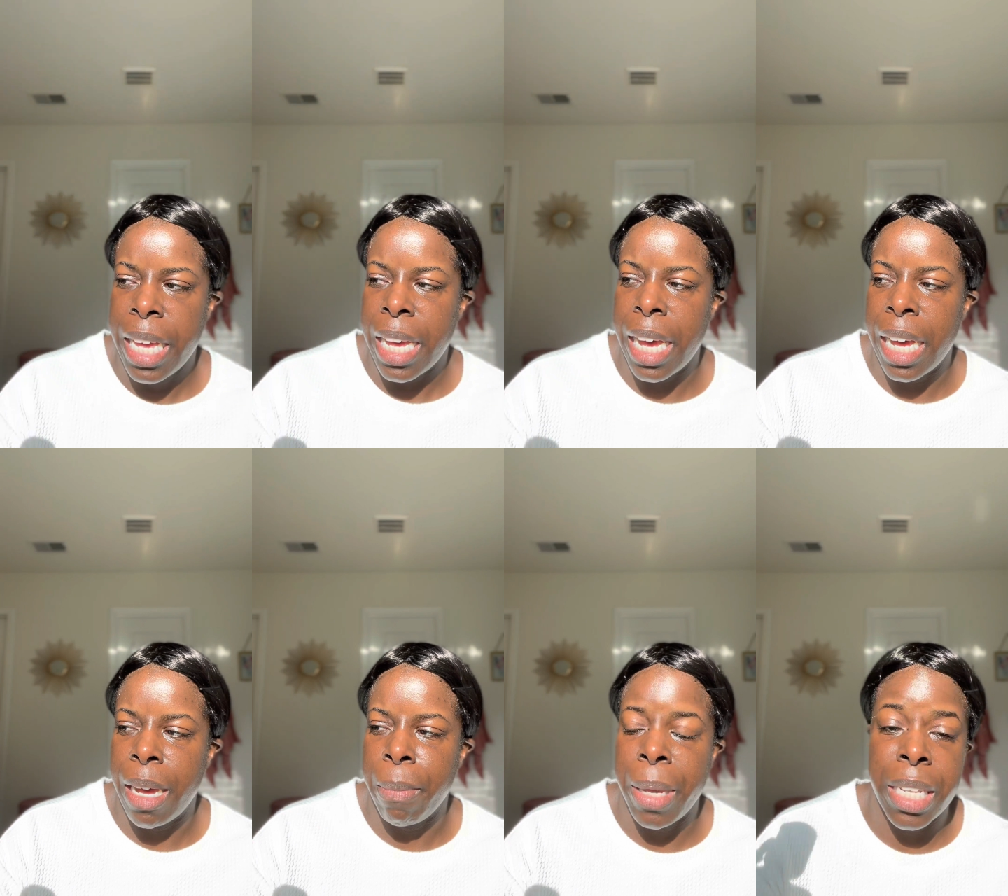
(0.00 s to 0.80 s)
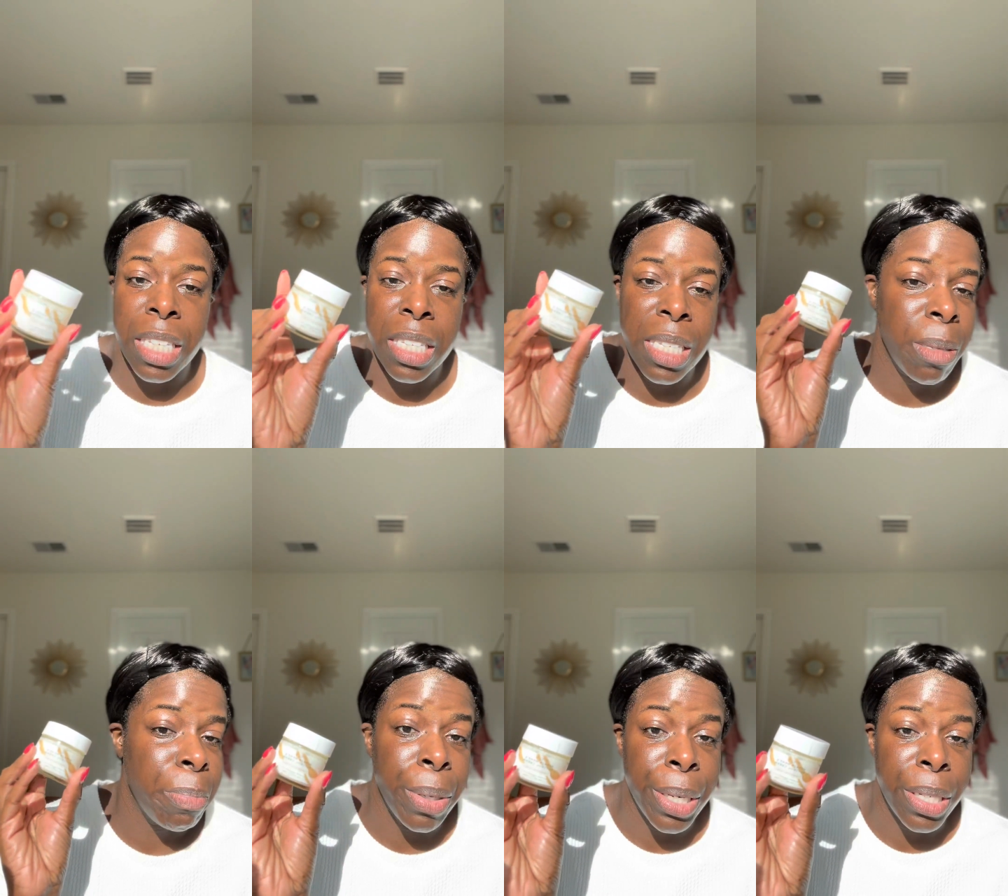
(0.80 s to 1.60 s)
And this doesn't
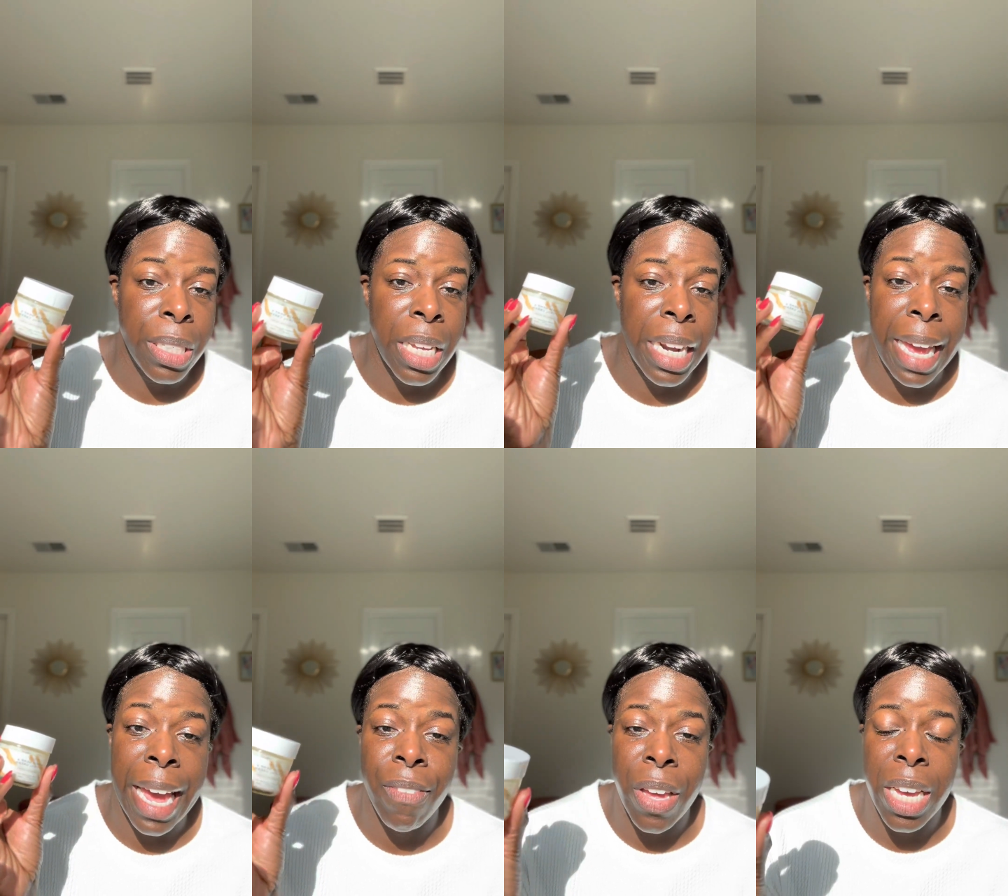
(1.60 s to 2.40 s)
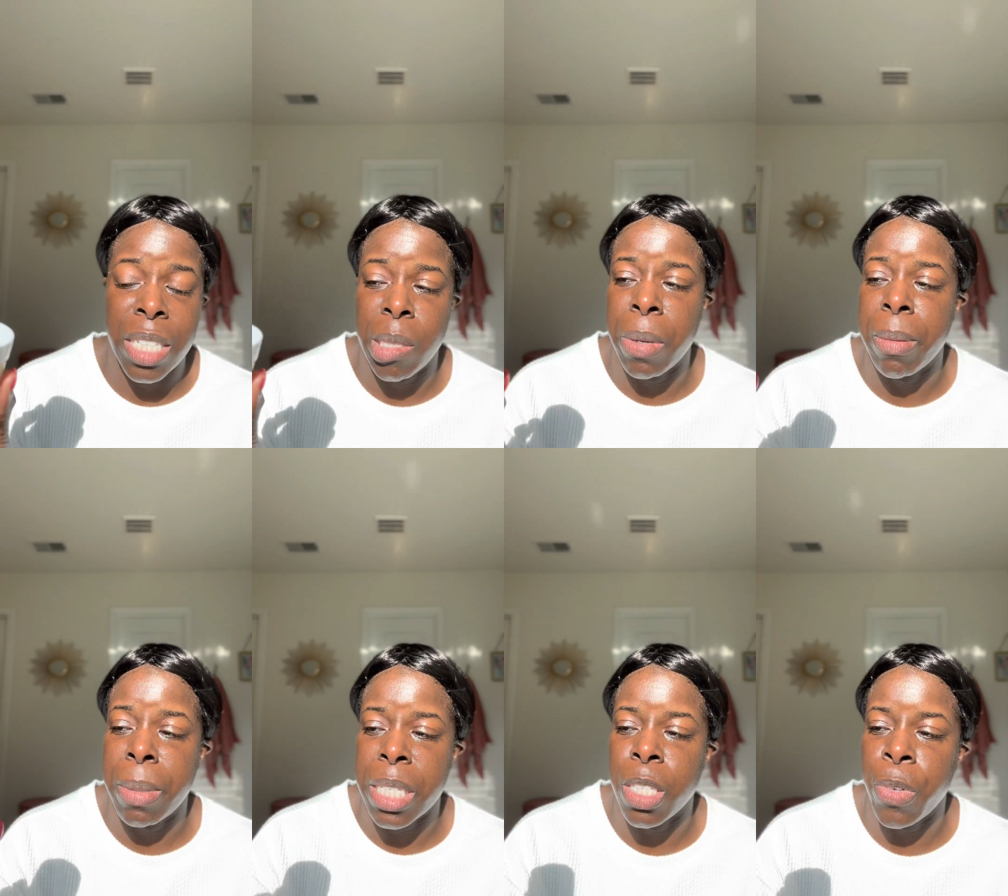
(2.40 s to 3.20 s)
burn, and I have eczema.
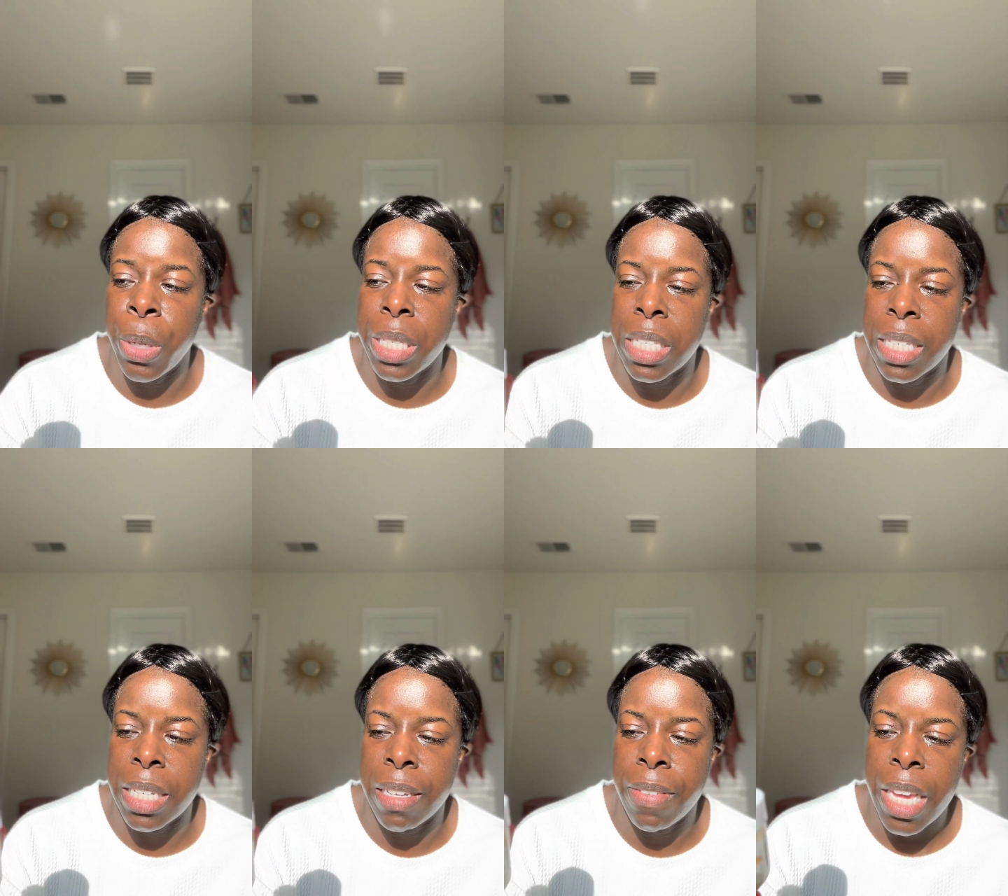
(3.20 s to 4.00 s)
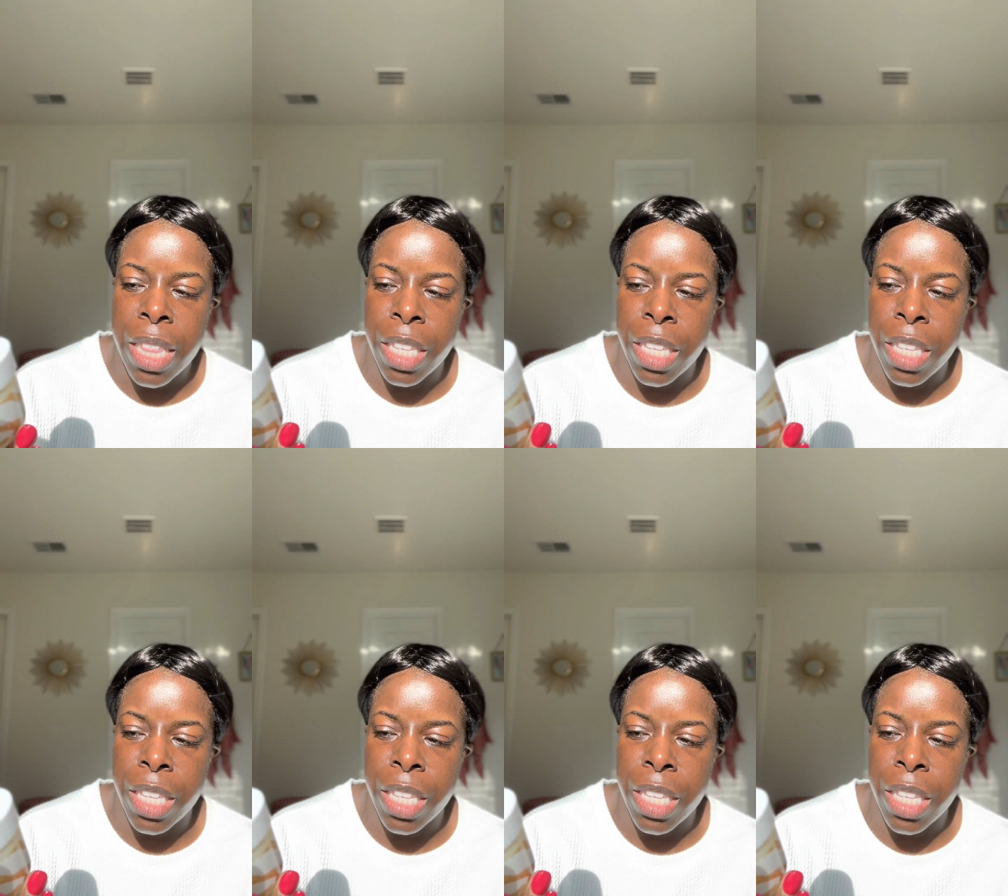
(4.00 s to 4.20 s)
My skin's very sensitive.